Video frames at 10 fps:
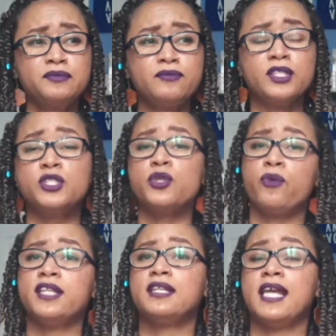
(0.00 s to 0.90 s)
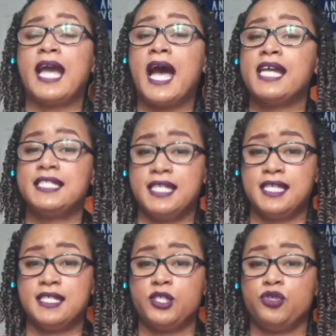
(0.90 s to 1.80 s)
So one thing I
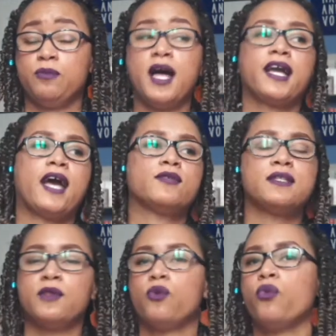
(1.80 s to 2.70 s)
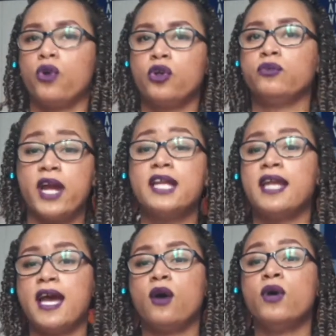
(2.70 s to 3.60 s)
did to block out some of the world right
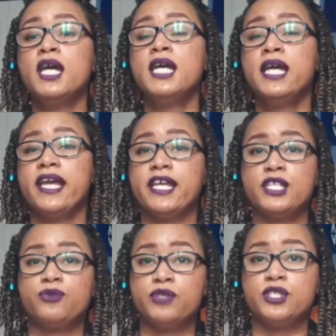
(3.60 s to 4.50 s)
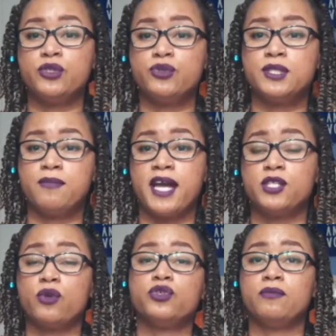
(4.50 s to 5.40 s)
now is reduce my
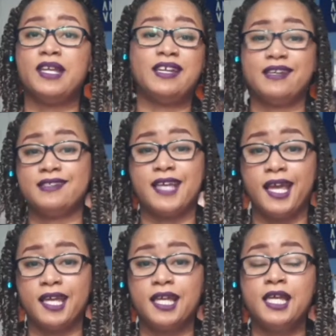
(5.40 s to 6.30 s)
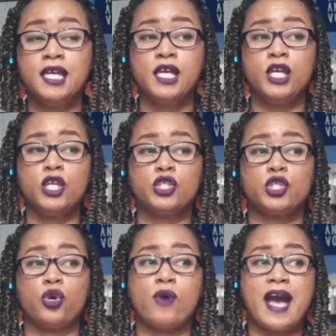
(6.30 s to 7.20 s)
social media intake.
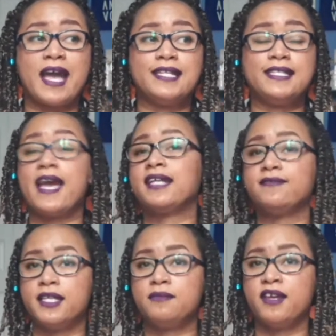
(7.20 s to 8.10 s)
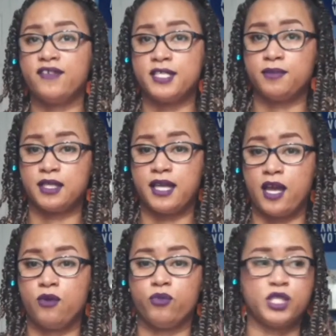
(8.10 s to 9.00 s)
So I deactivated my Facebook
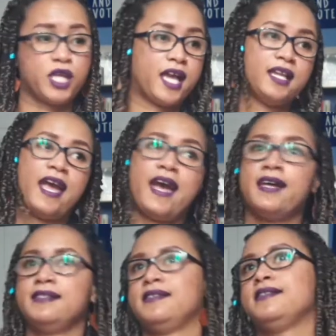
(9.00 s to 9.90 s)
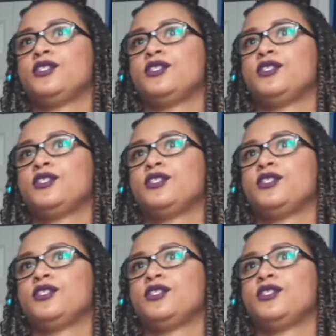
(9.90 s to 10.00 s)
account, which I had had since